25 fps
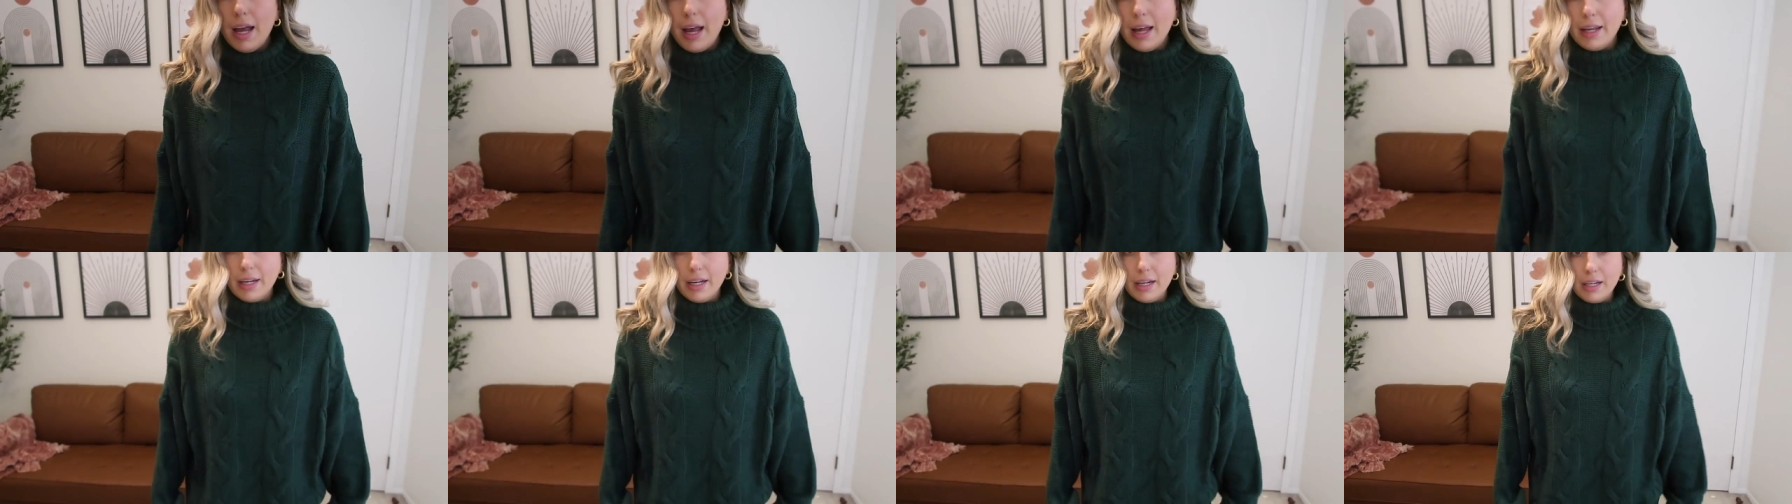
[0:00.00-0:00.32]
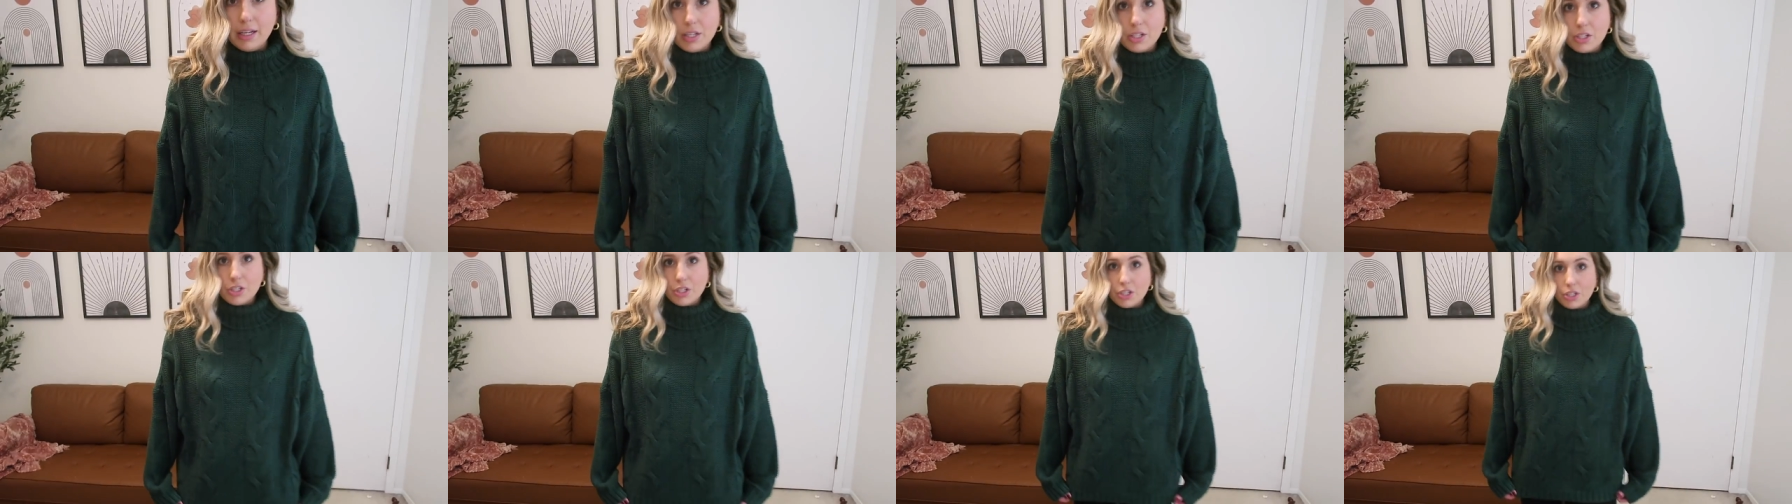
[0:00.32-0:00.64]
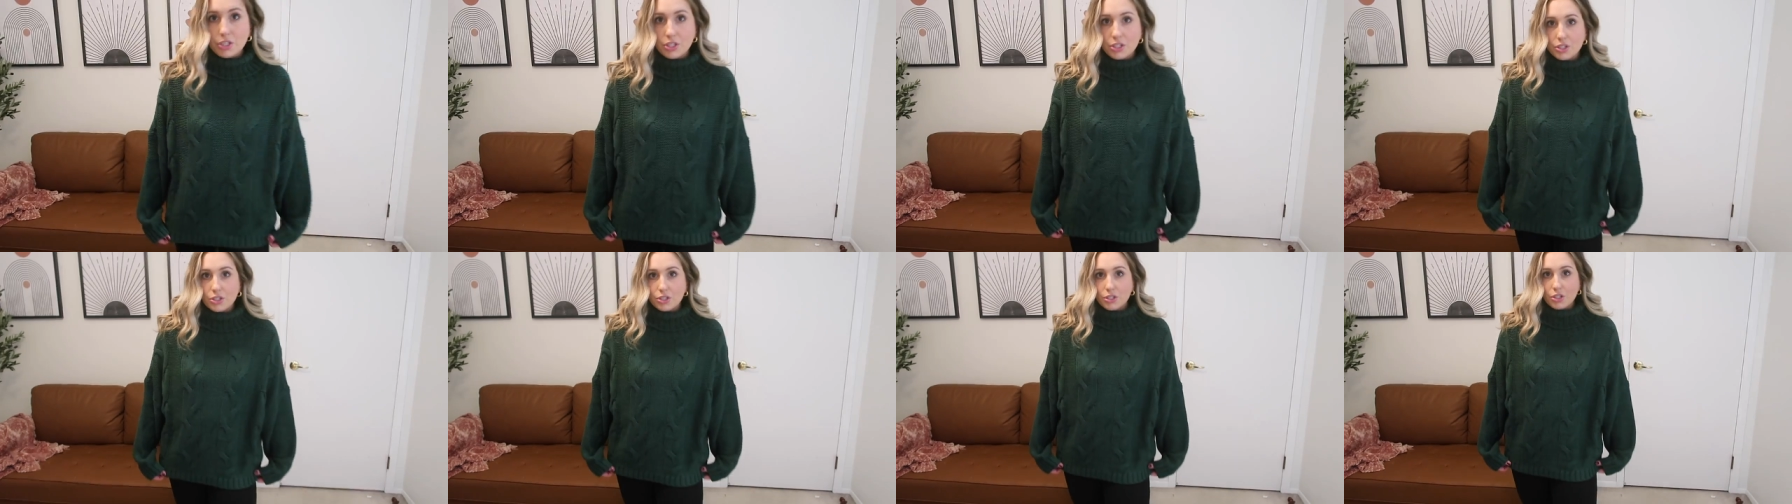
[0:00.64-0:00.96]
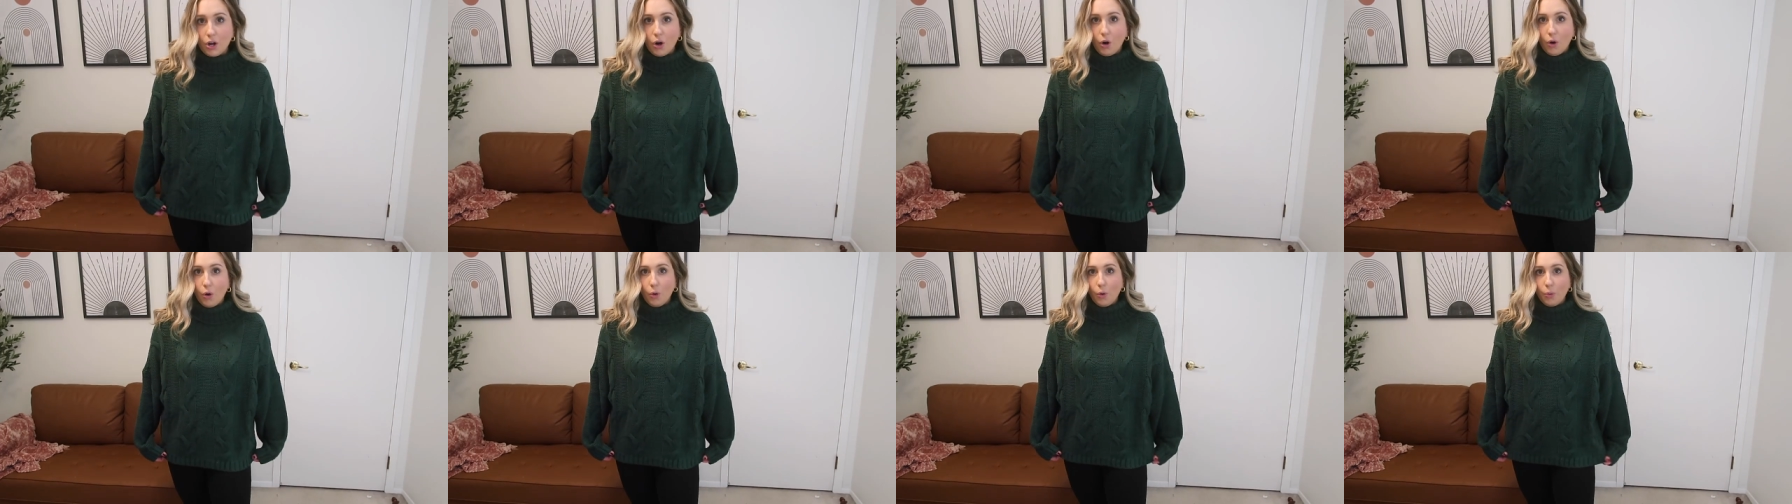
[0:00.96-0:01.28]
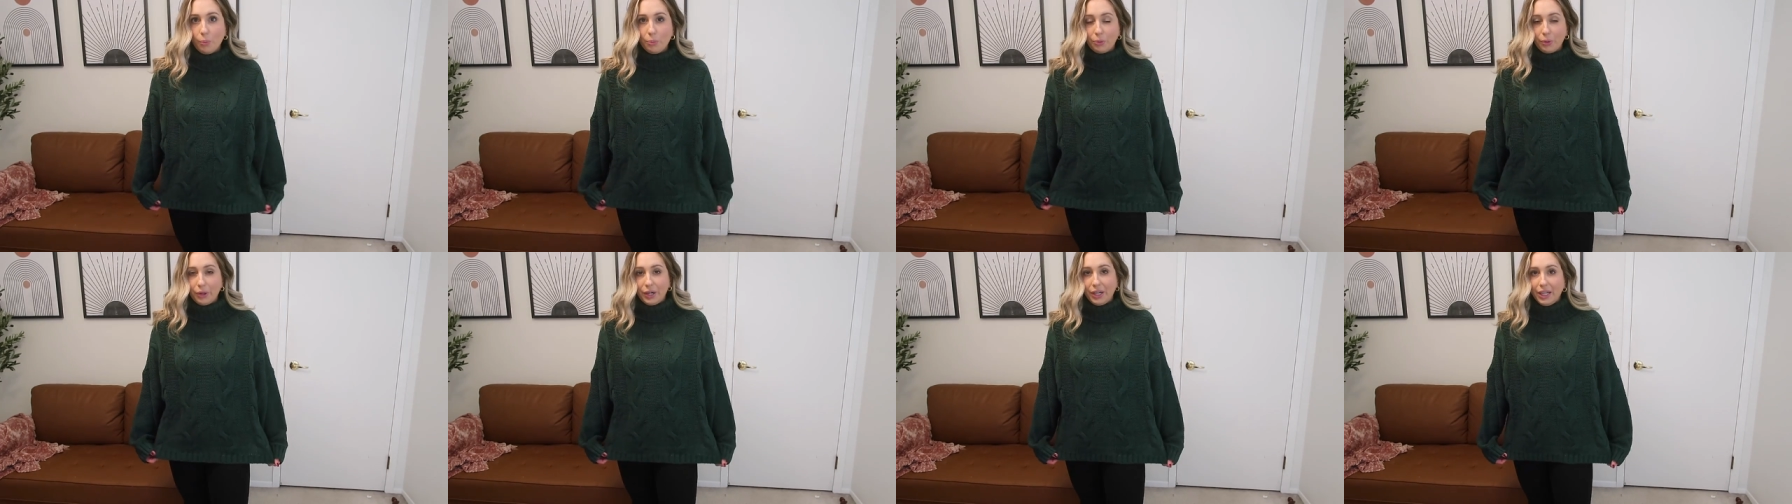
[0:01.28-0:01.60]
And it is just so
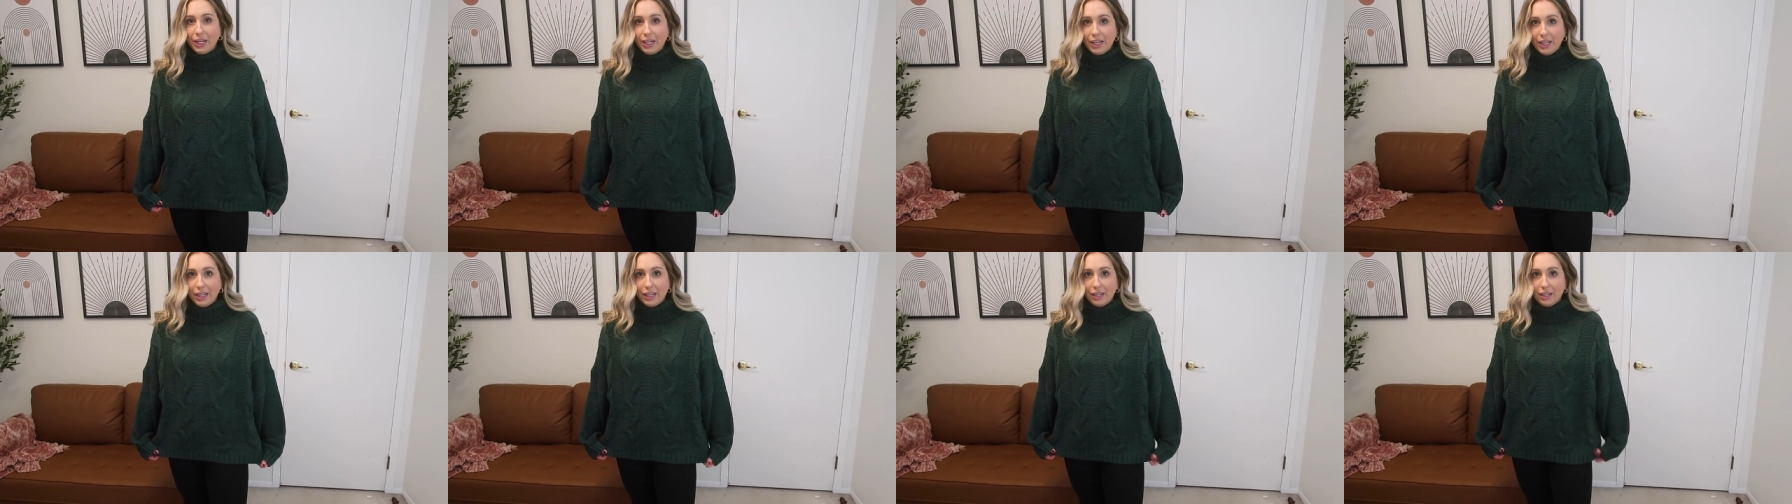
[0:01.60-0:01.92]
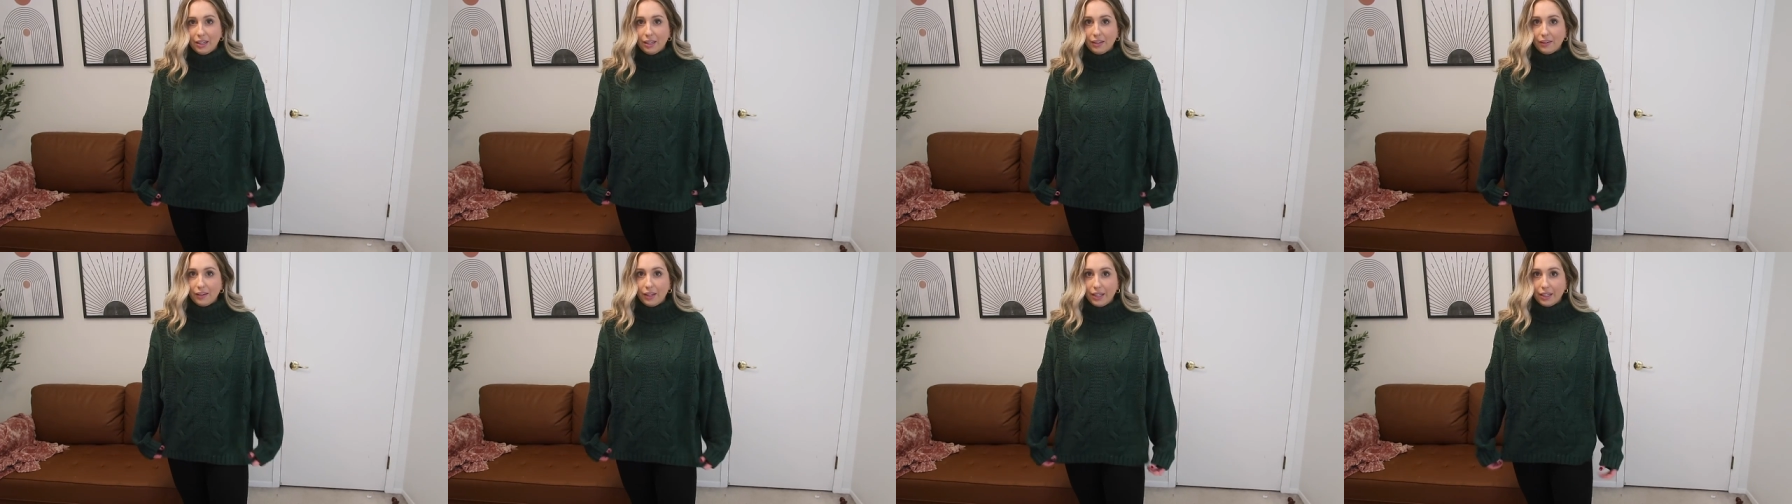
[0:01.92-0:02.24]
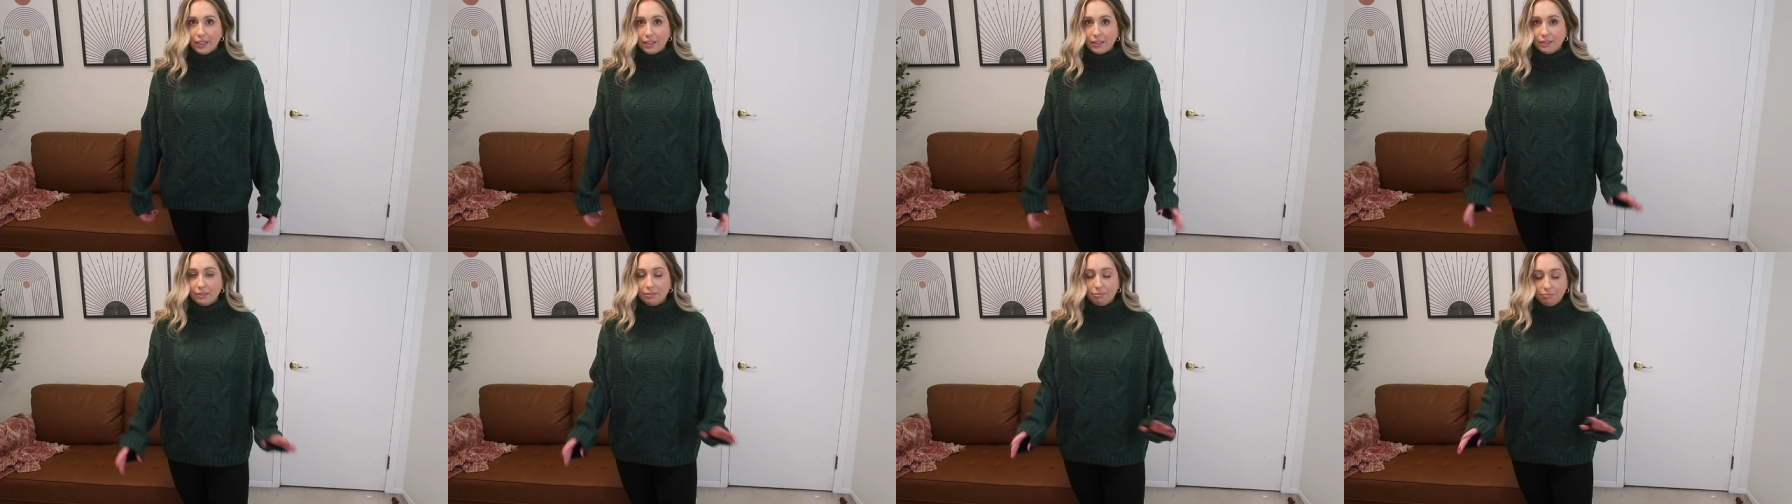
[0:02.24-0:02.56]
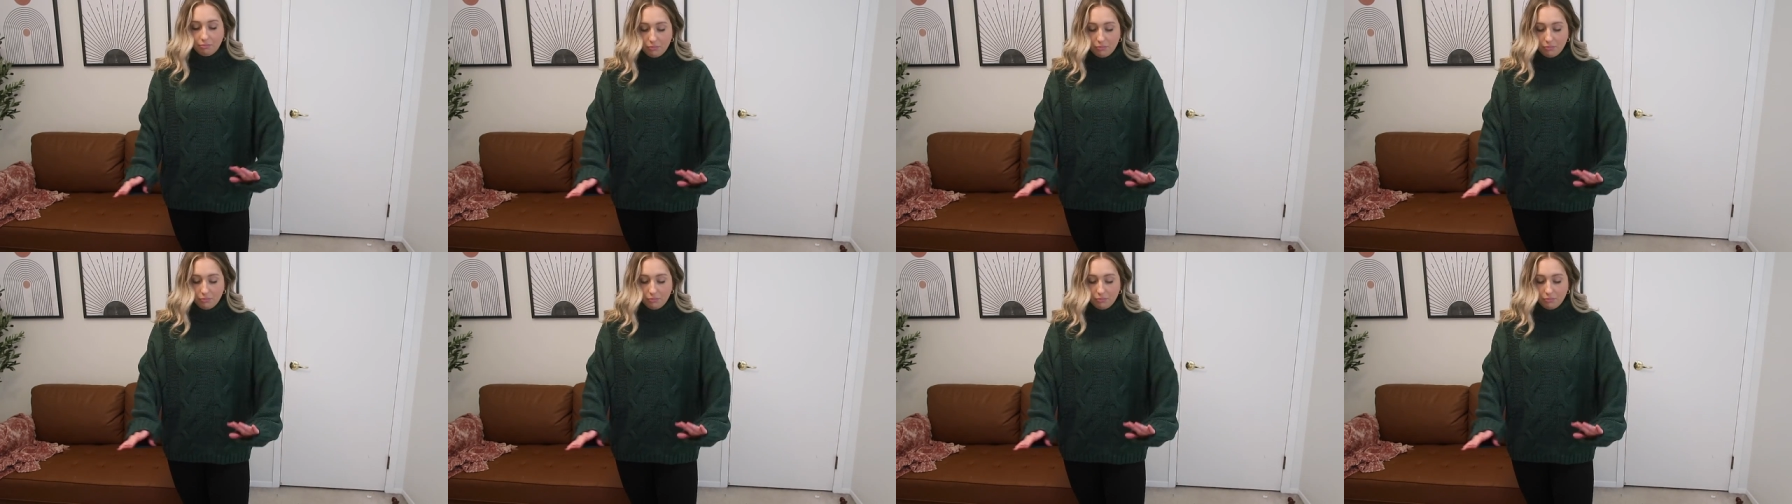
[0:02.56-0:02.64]
pretty, like